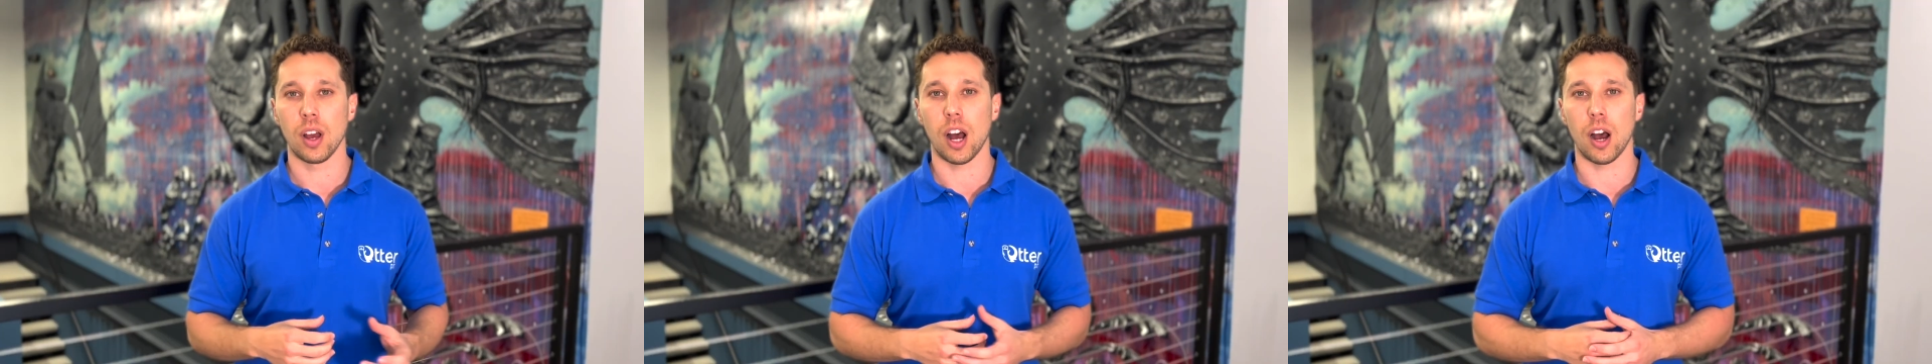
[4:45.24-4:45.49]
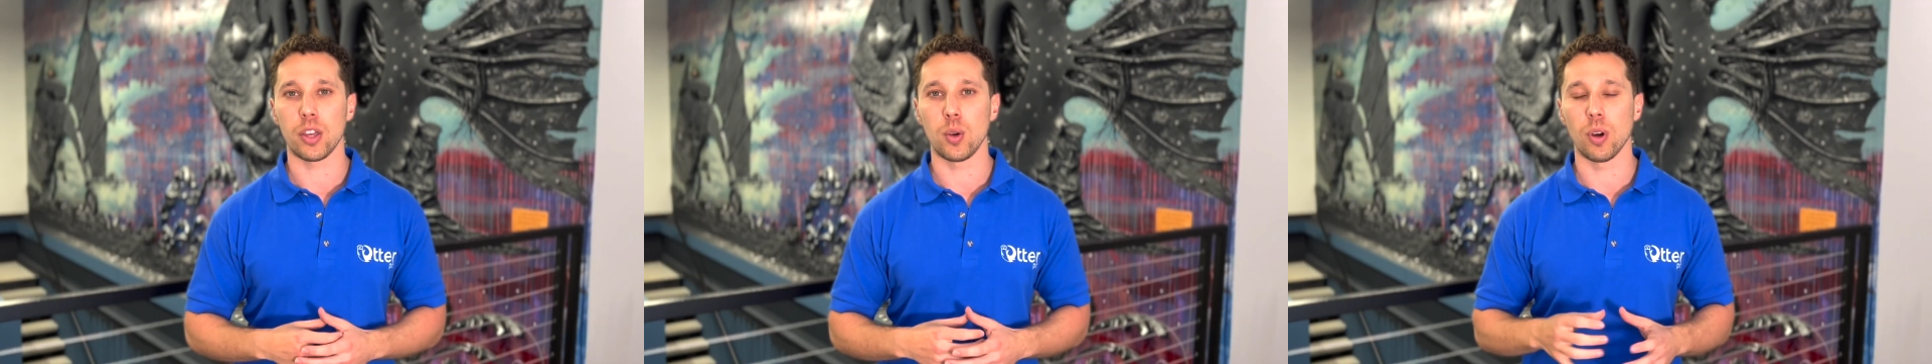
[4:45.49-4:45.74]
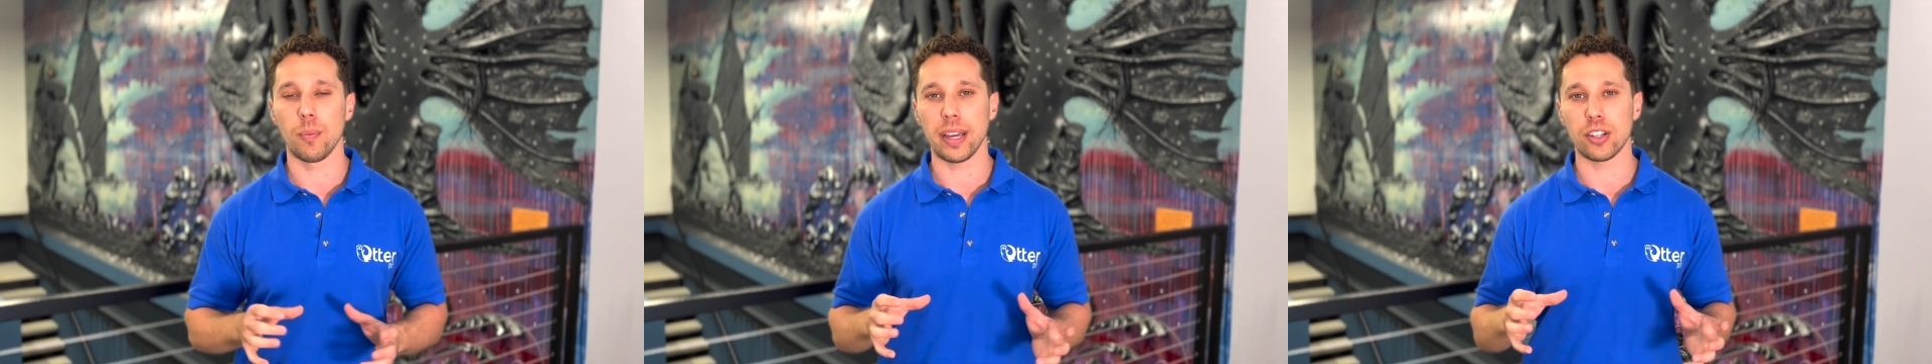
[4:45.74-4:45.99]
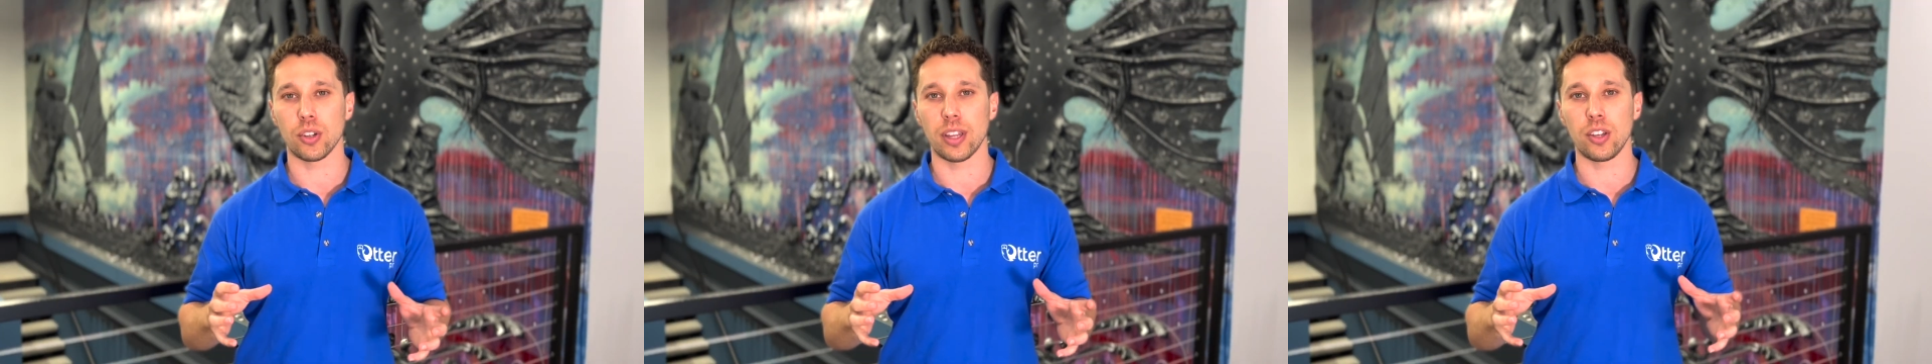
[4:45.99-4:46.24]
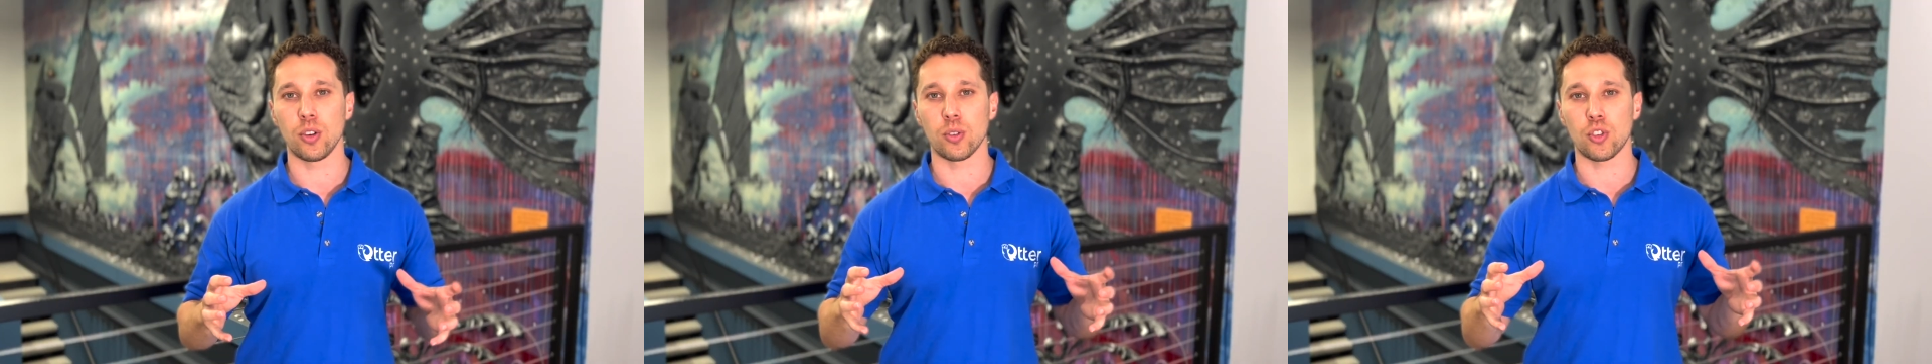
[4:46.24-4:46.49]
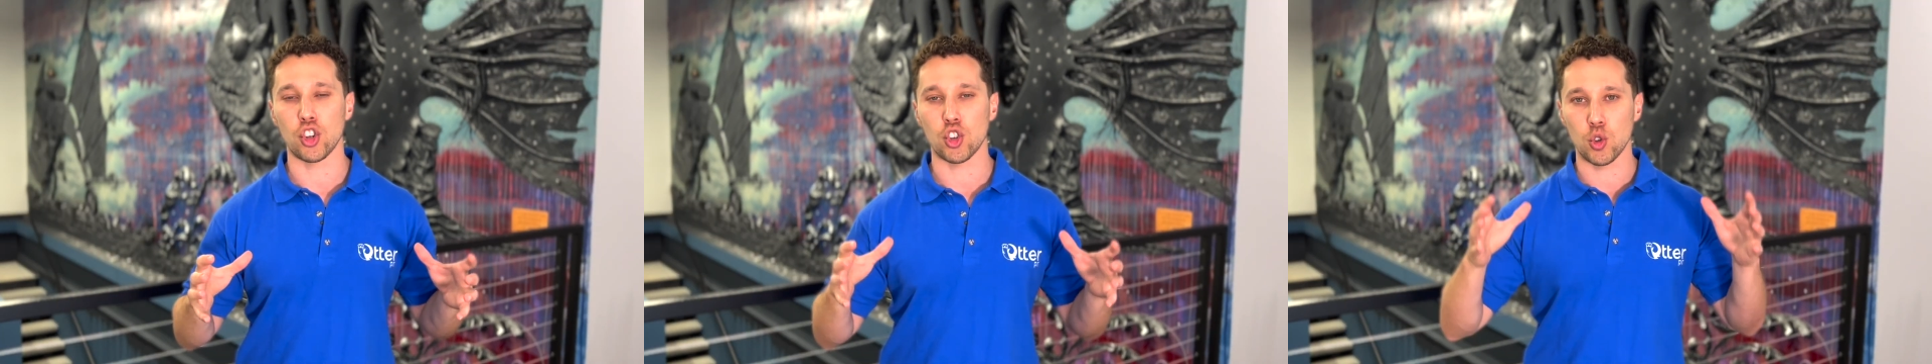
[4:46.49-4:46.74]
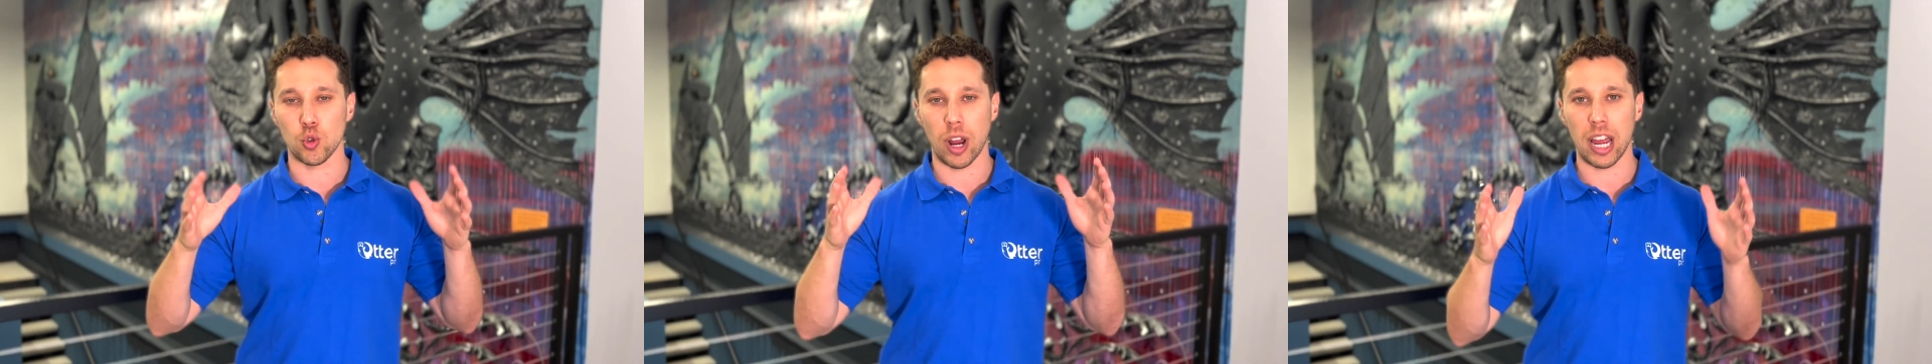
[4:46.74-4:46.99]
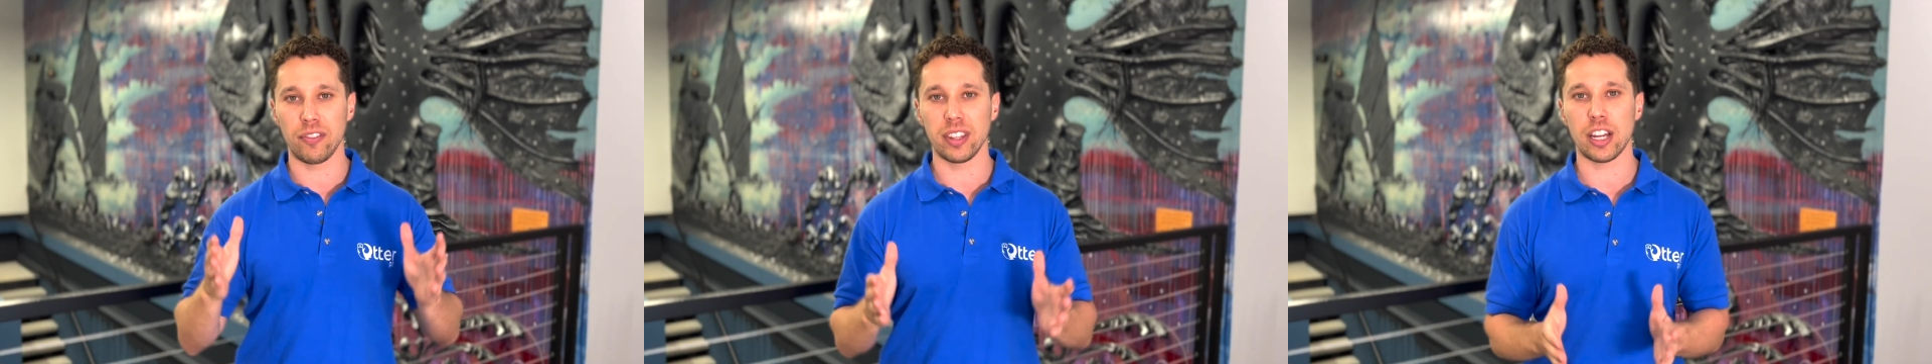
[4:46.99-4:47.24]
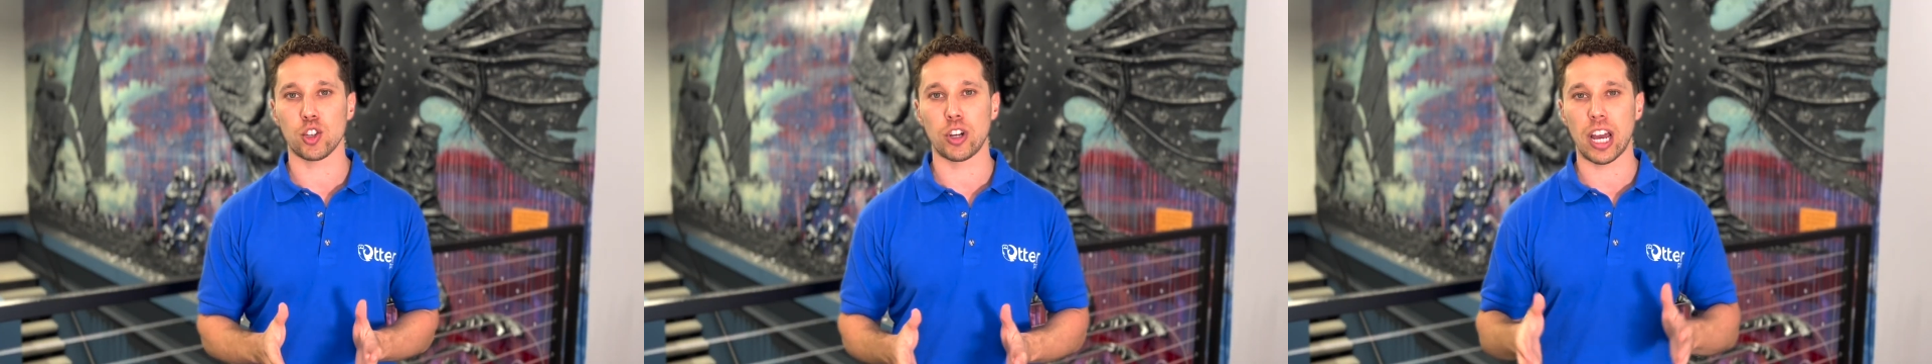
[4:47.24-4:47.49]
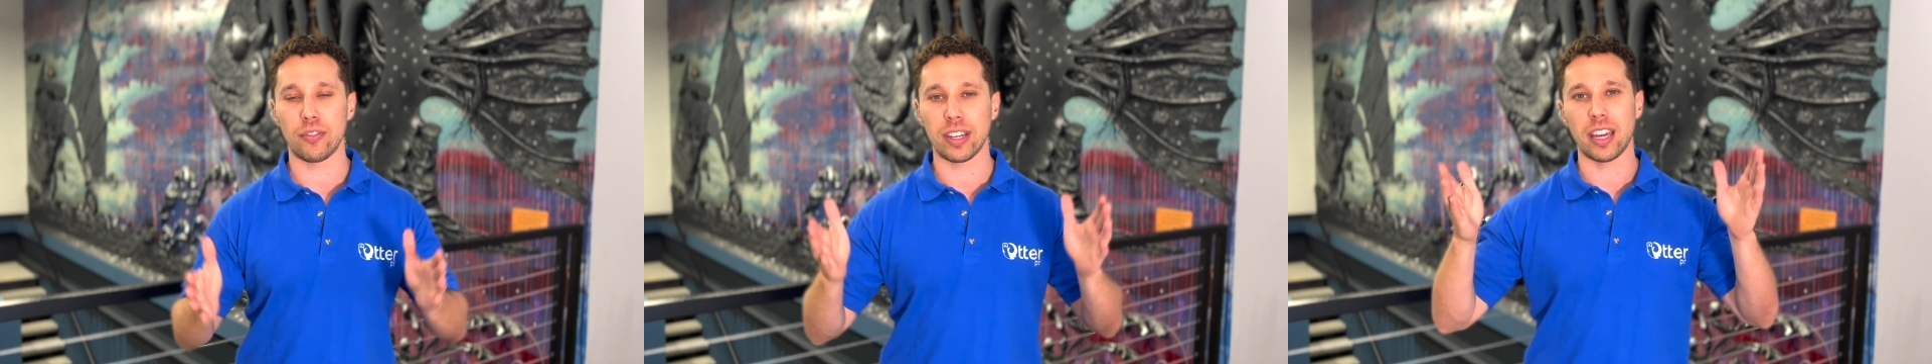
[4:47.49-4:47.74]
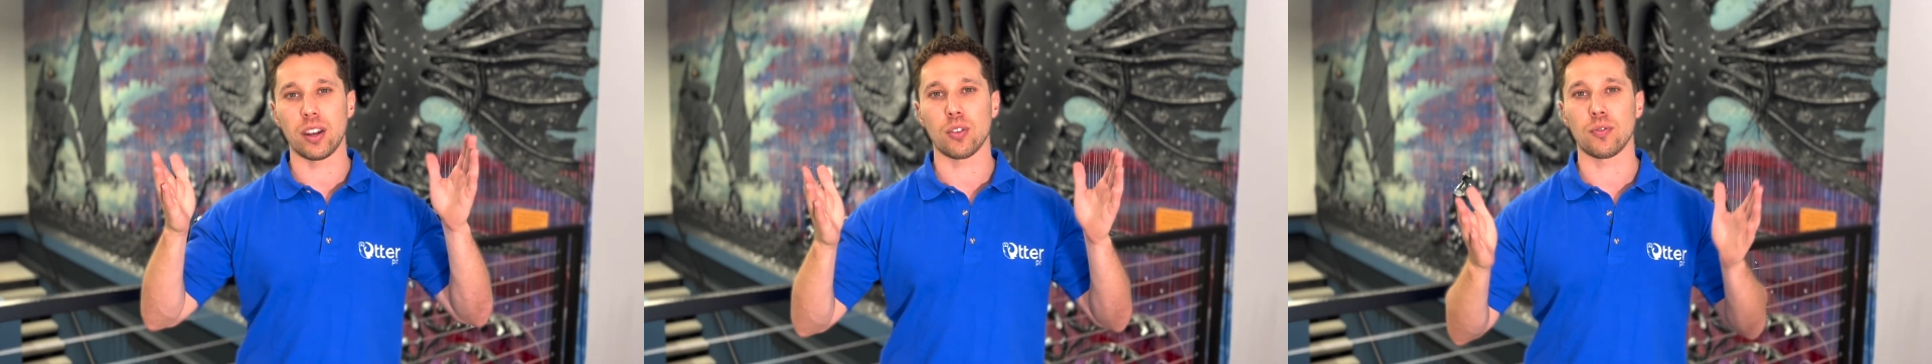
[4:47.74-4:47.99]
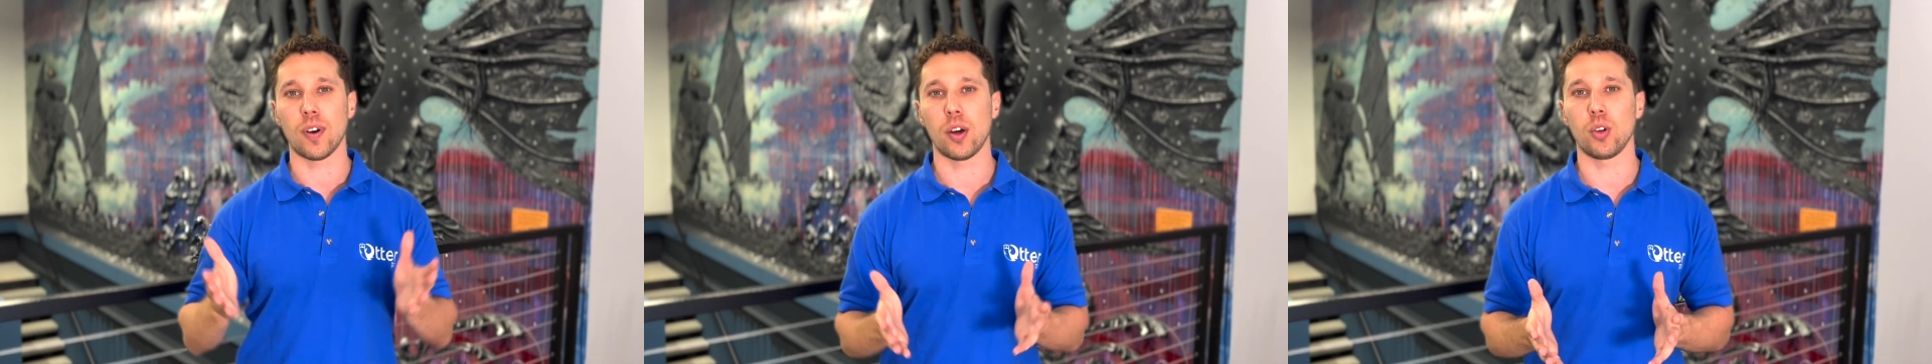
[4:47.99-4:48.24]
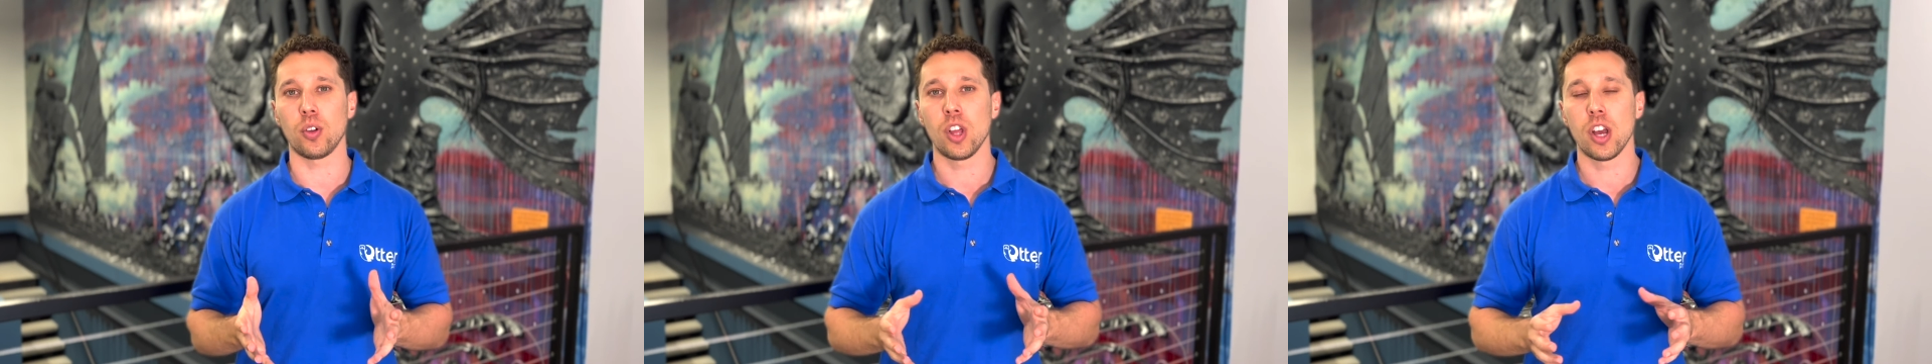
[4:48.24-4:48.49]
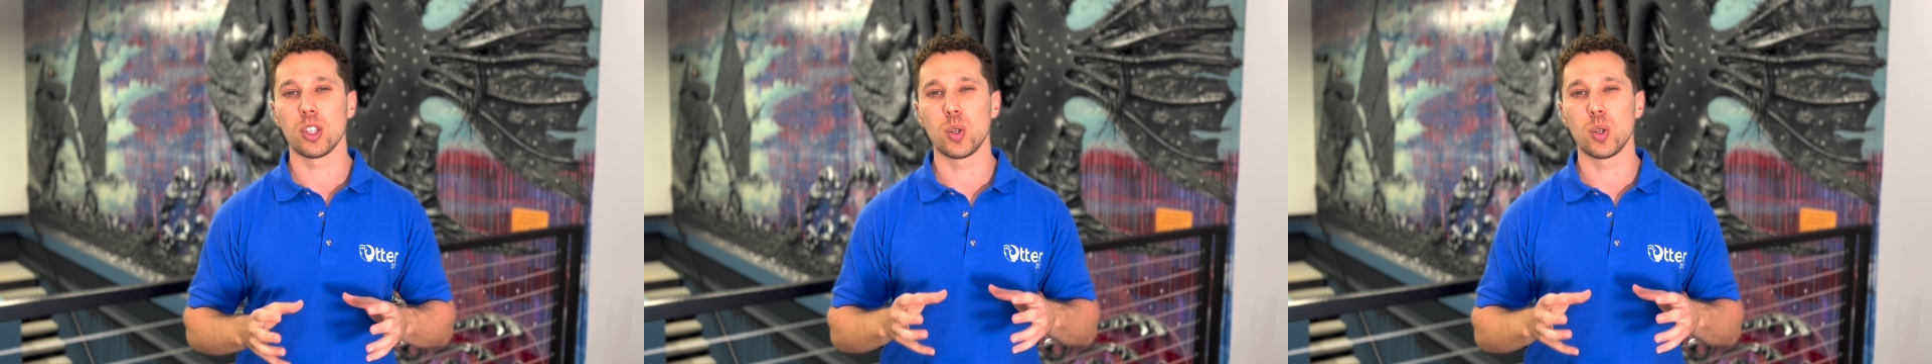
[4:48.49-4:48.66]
You wanna make sure that you're just driving that traffic in a funnel